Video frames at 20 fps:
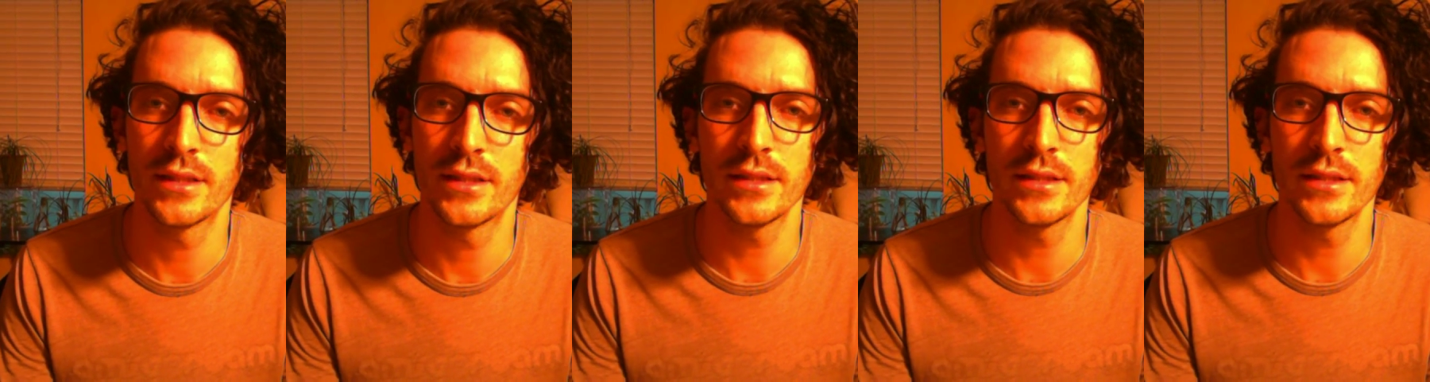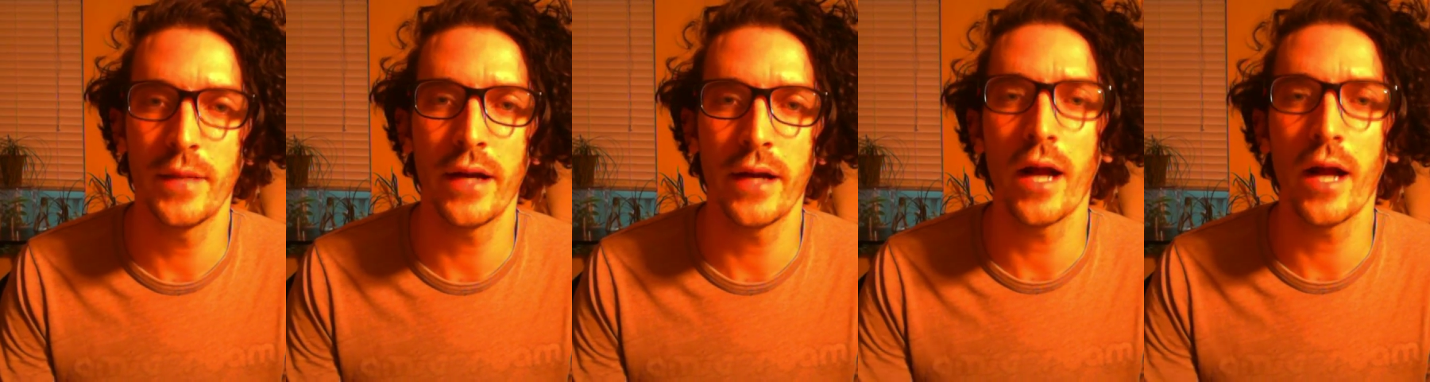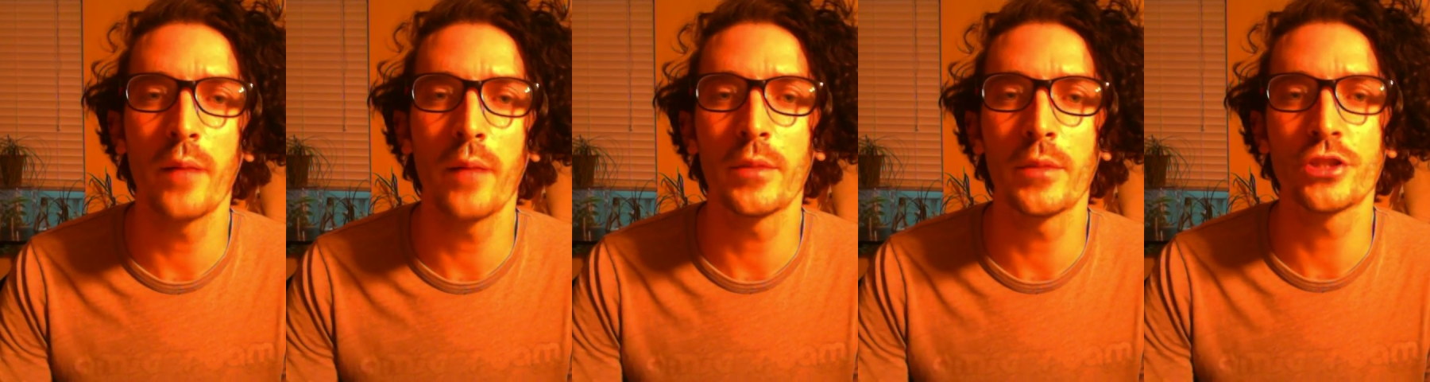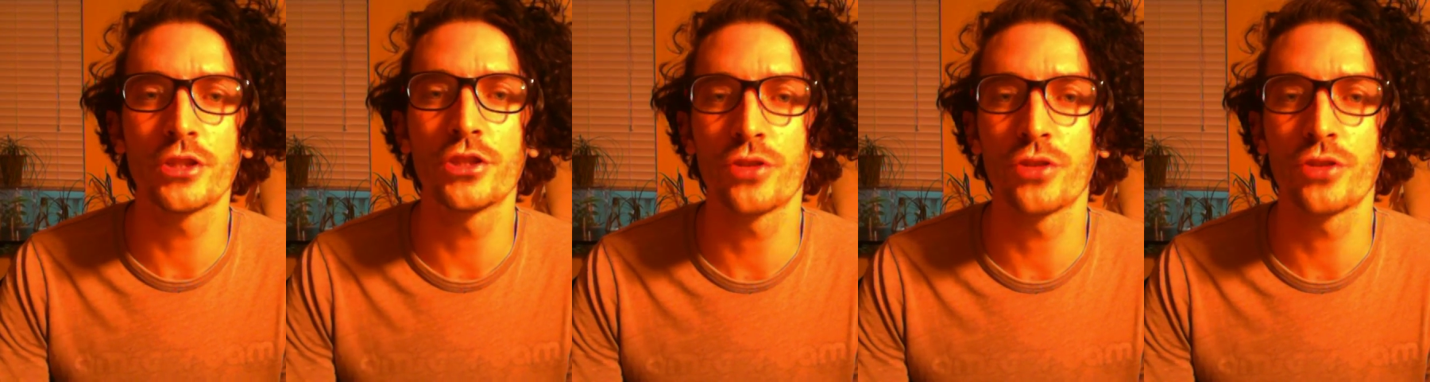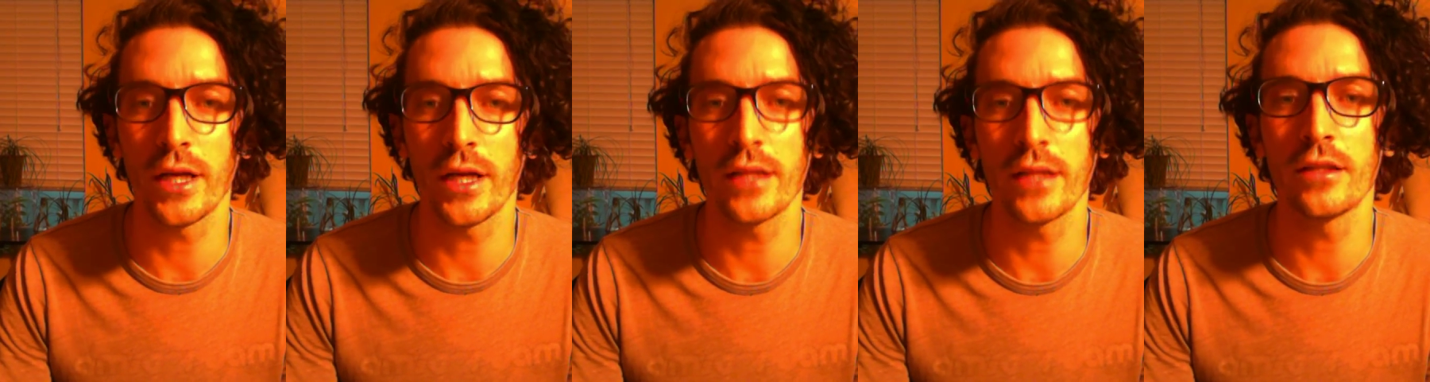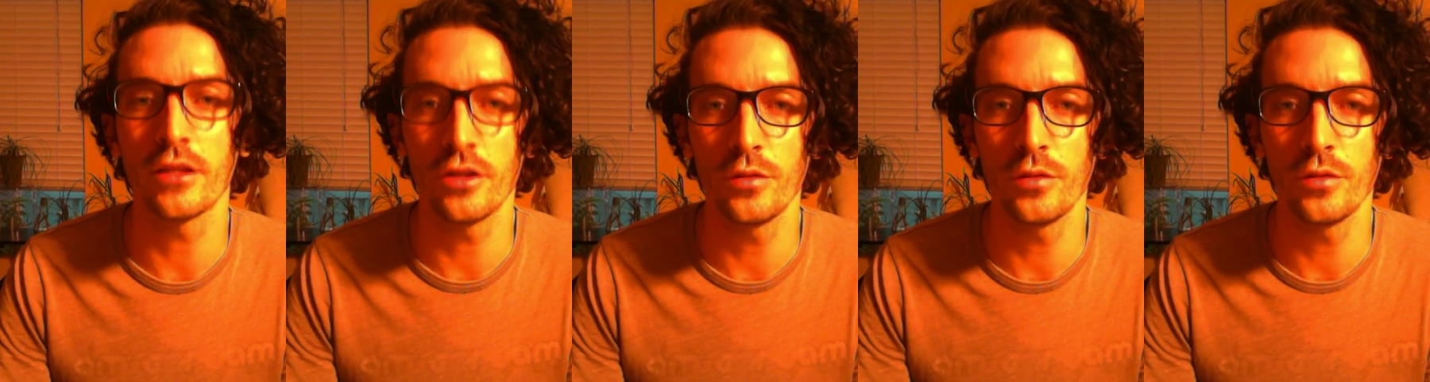doesn't matter how much
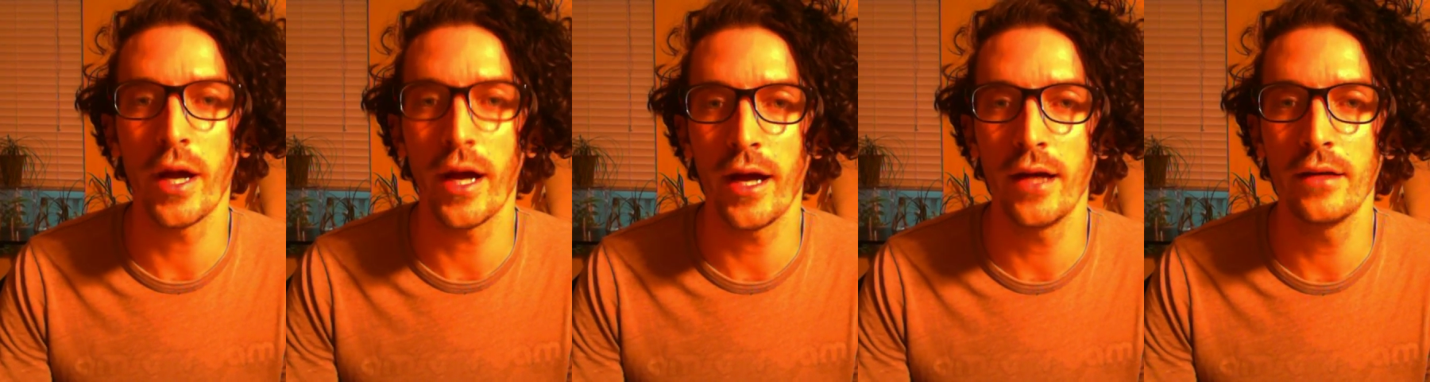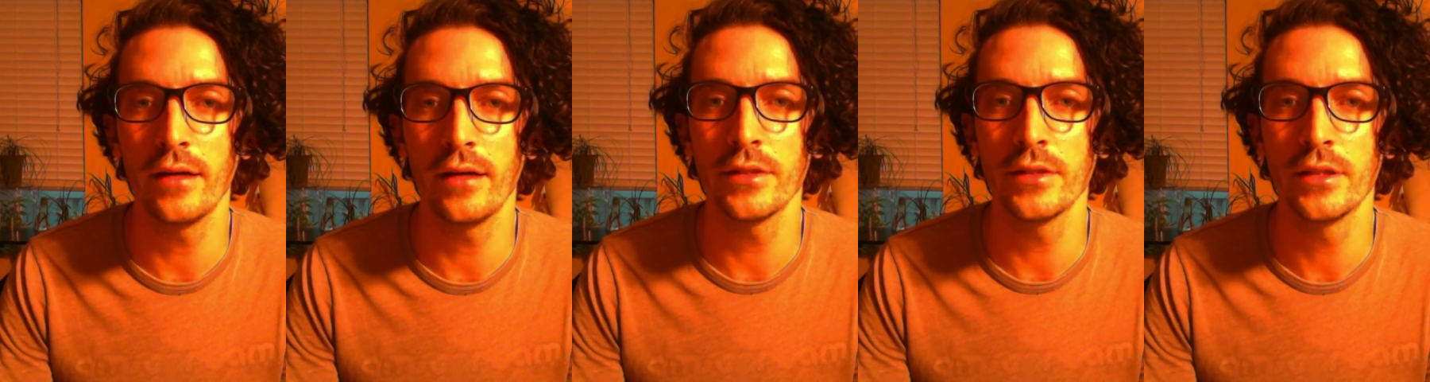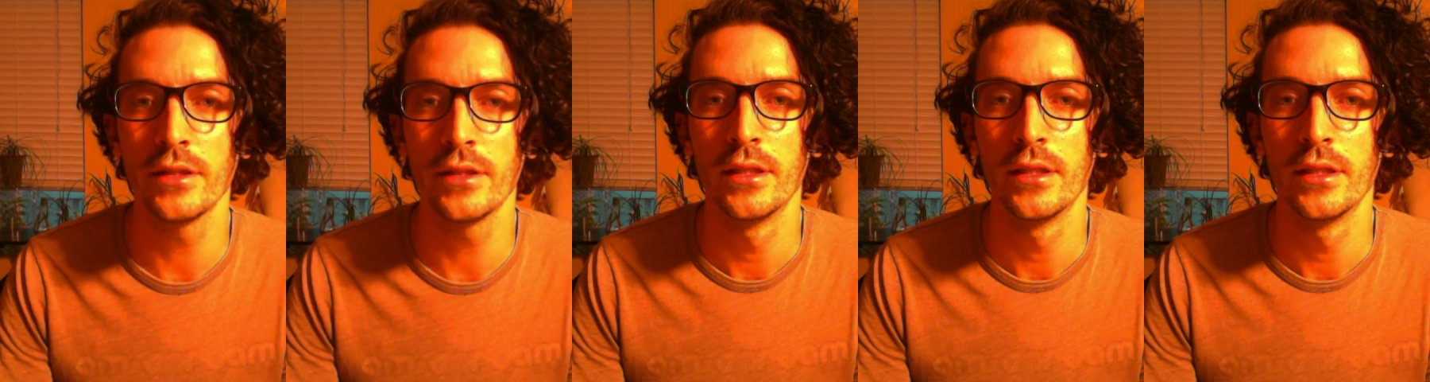strength you have.